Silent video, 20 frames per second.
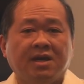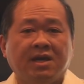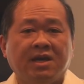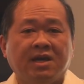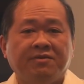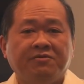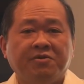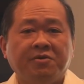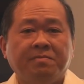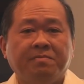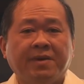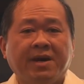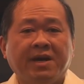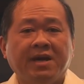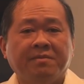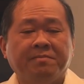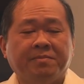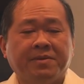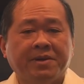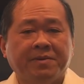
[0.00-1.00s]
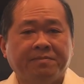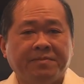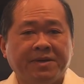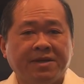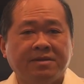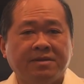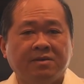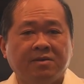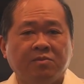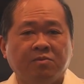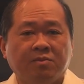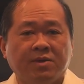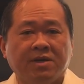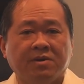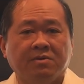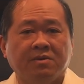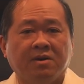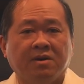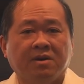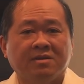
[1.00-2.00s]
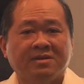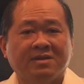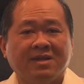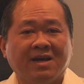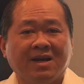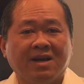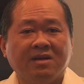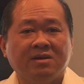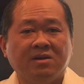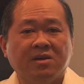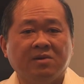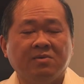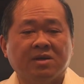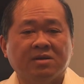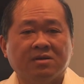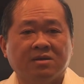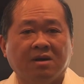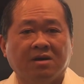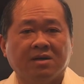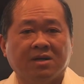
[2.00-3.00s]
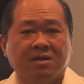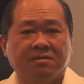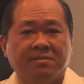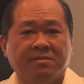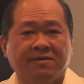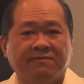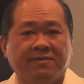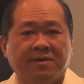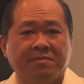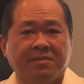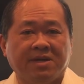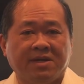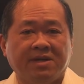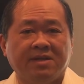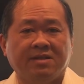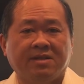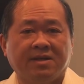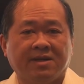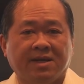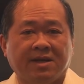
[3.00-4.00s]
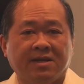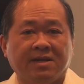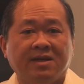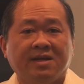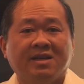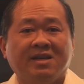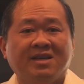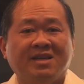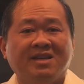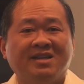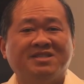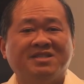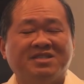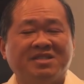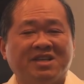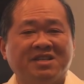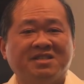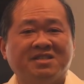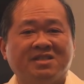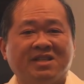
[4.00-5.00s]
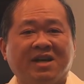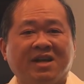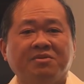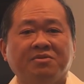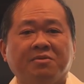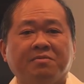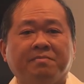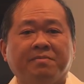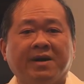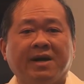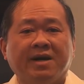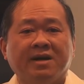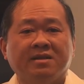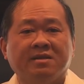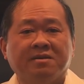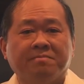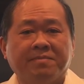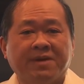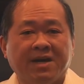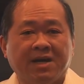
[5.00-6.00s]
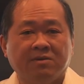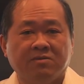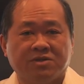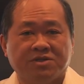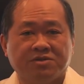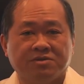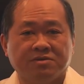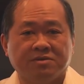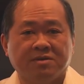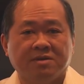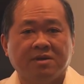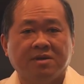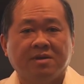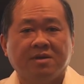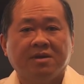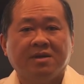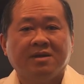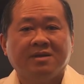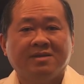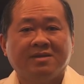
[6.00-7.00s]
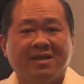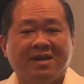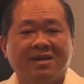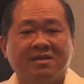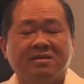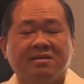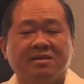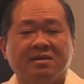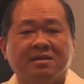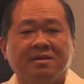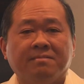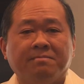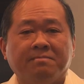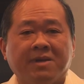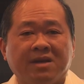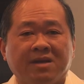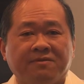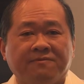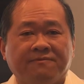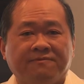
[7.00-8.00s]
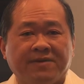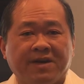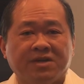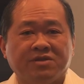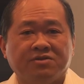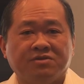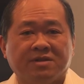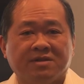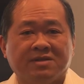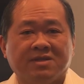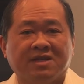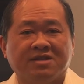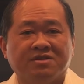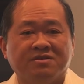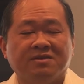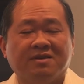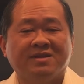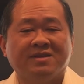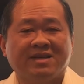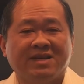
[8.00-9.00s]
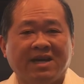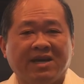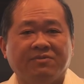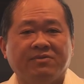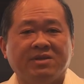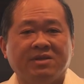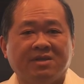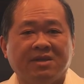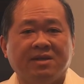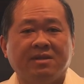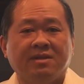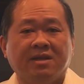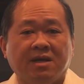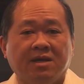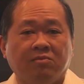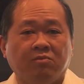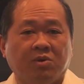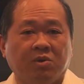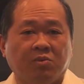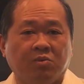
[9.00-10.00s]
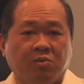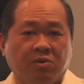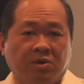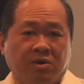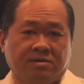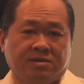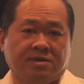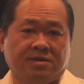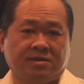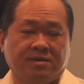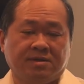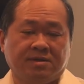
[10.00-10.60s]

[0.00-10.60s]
If you buy a pre-printed will or download a document from the internet, it's just like you buy the parachute that the manufacturer does not guarantee it will work.